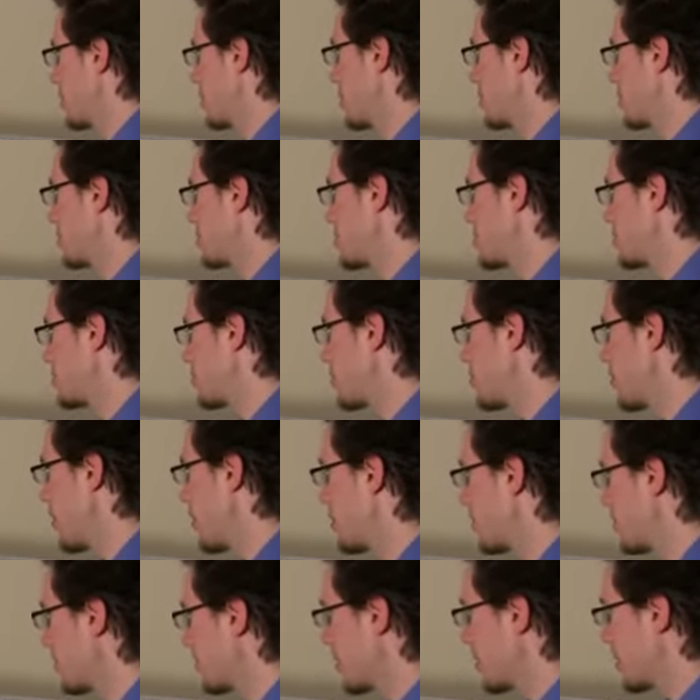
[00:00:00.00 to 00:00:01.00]
want to just
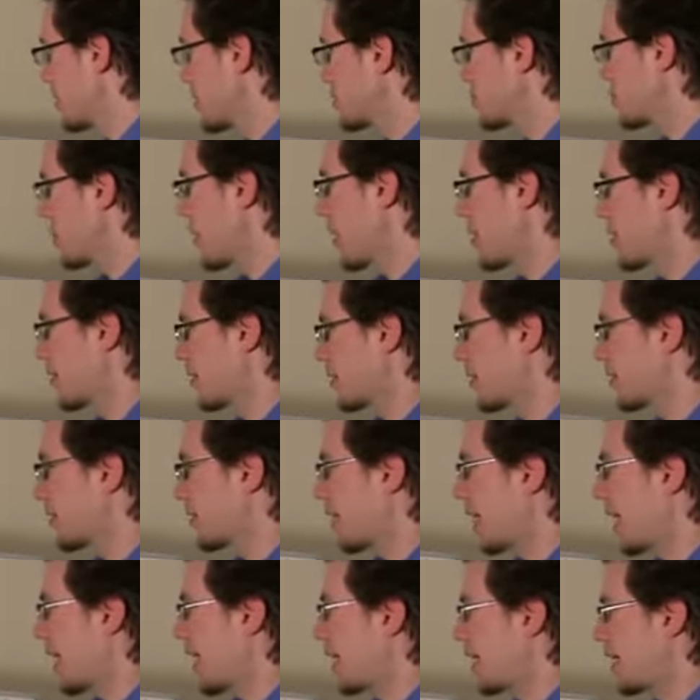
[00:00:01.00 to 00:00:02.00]
remember this pattern,
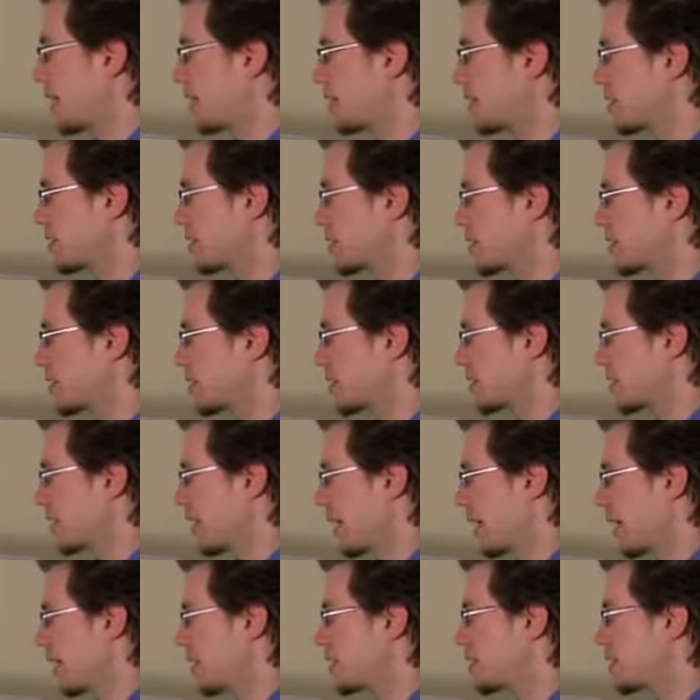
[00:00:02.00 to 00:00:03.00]
ACE,
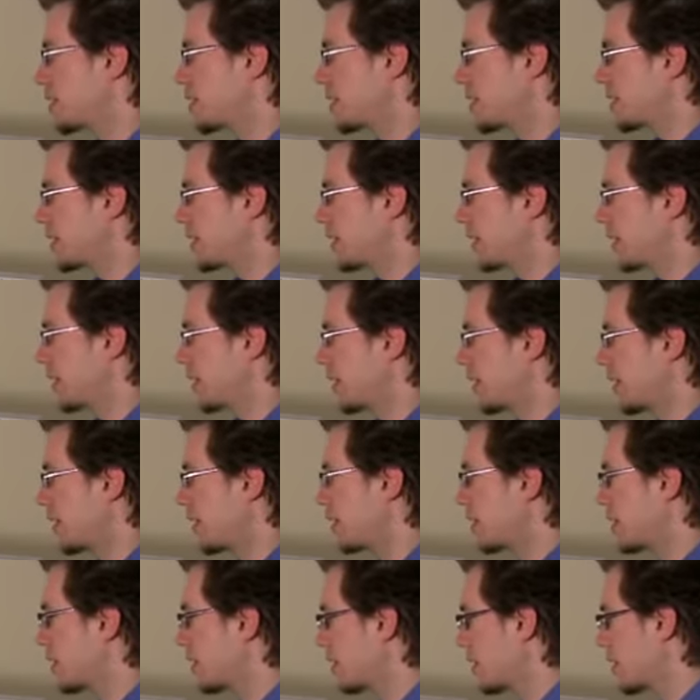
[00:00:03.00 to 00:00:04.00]
A-C-E.
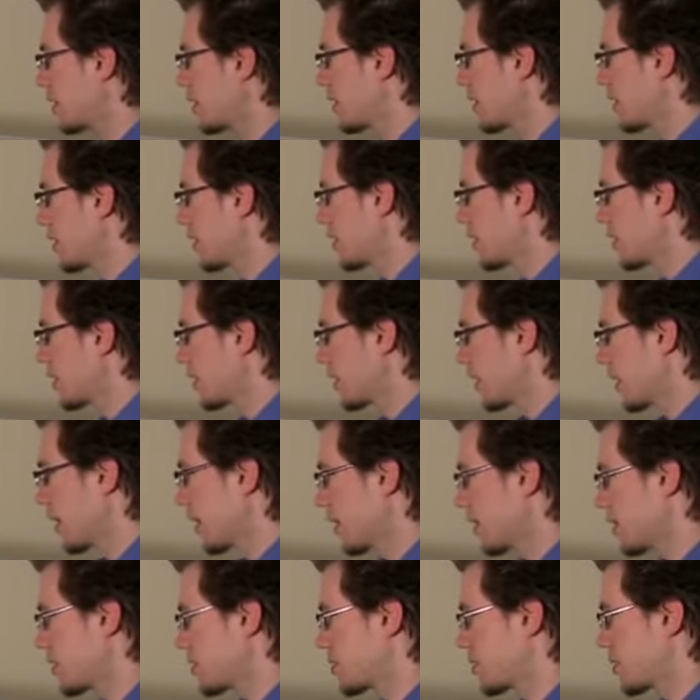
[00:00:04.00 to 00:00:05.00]

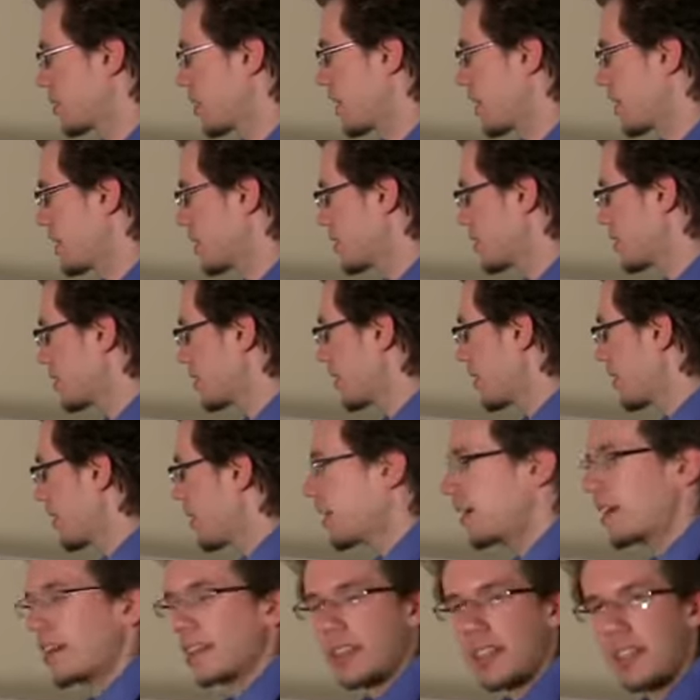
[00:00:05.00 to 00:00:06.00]
Okay, so ACE,
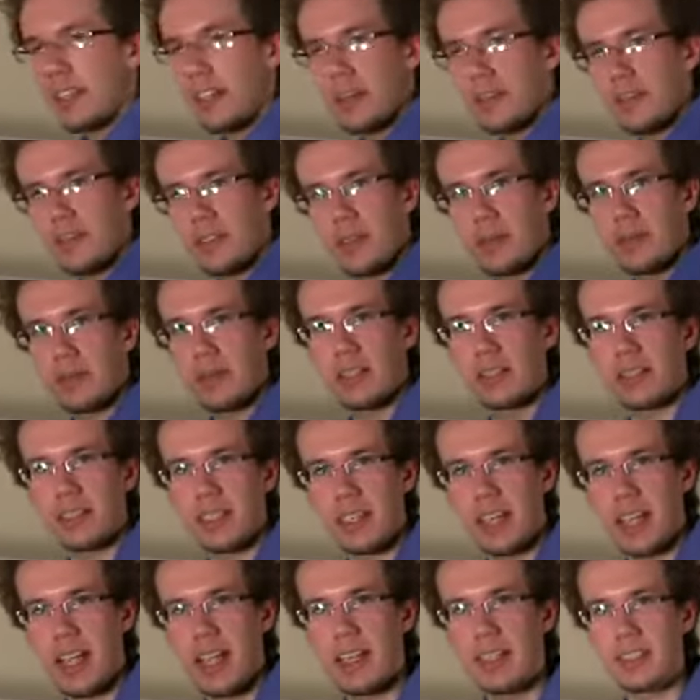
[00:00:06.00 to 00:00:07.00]
think of them as
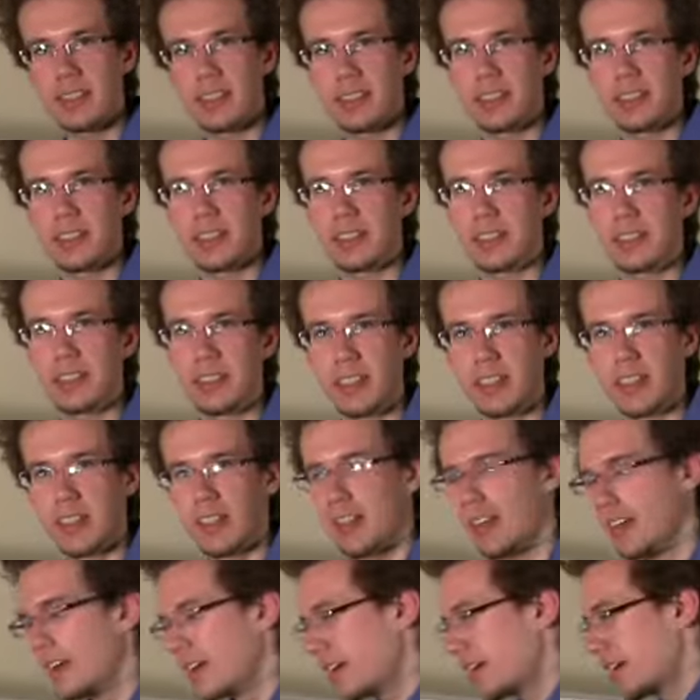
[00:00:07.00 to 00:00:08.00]
like aces, as they're
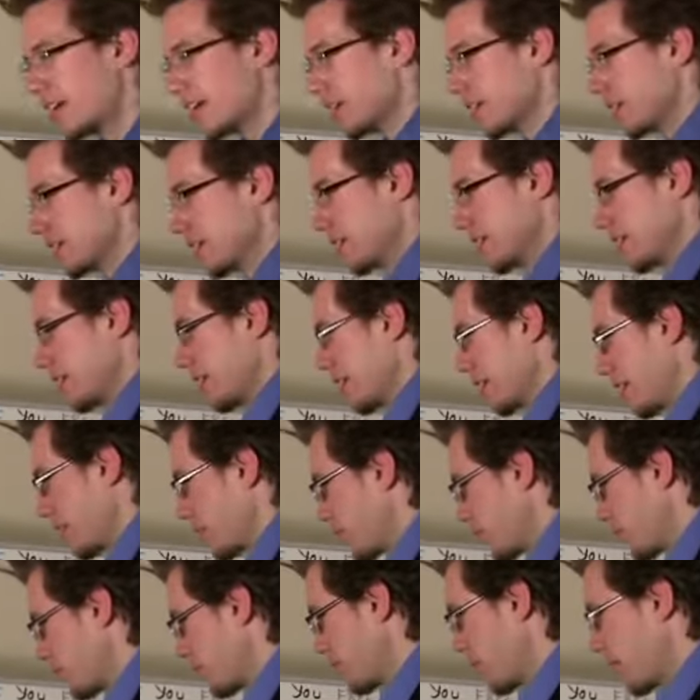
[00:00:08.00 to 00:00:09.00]

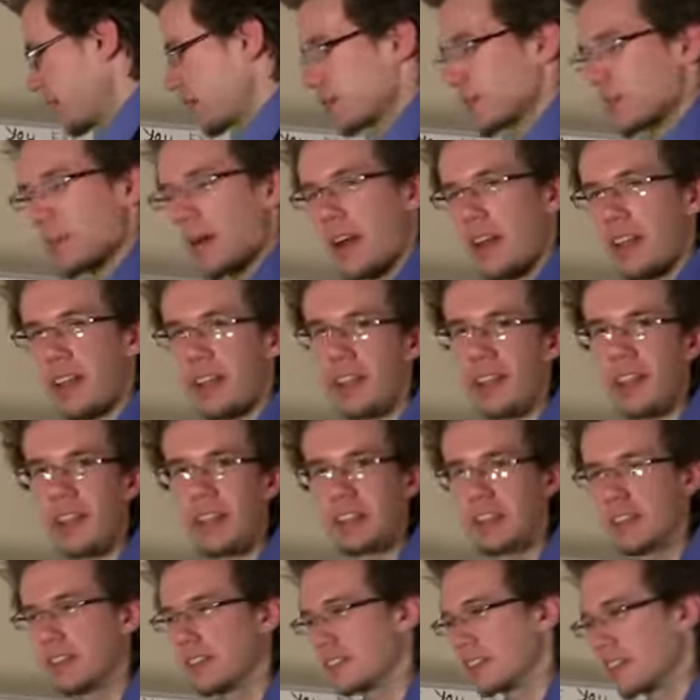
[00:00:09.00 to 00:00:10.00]
like fighter pilot
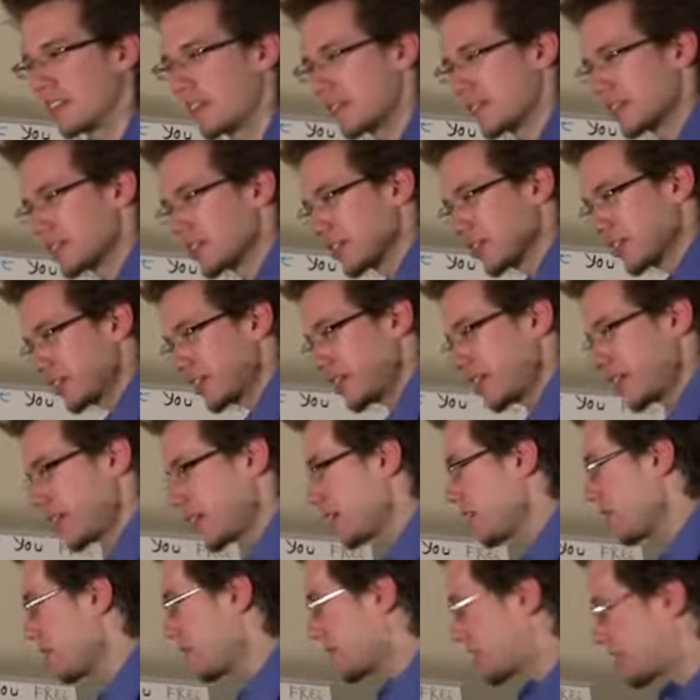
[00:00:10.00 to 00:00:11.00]
aces, and they're just like,
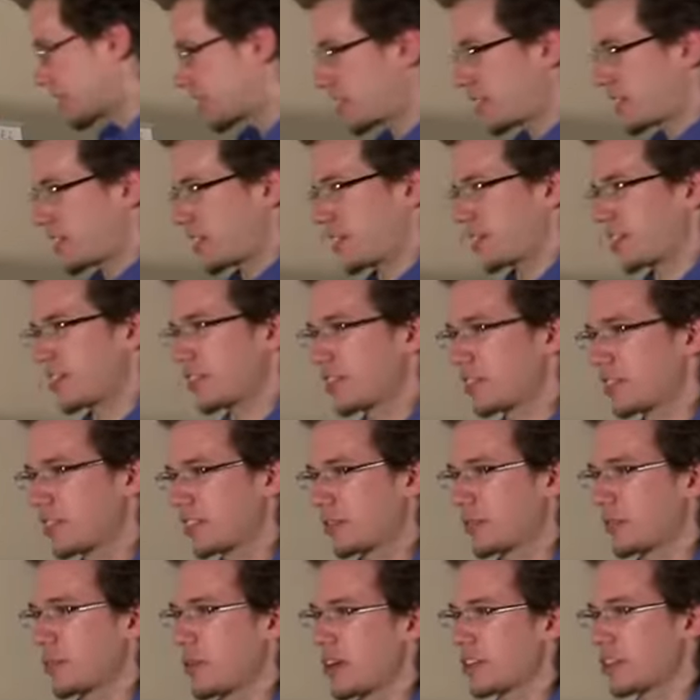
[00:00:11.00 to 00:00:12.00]
yeah,
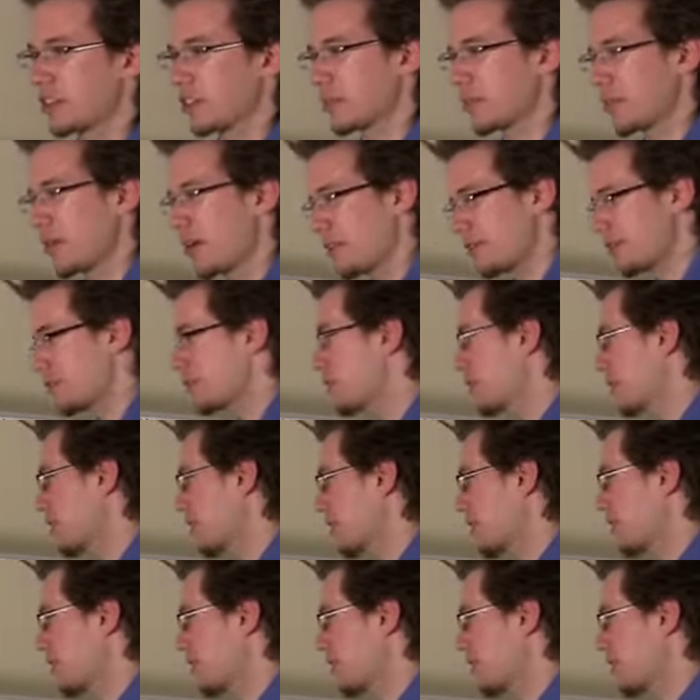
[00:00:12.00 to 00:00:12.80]
Roger, bravo, we're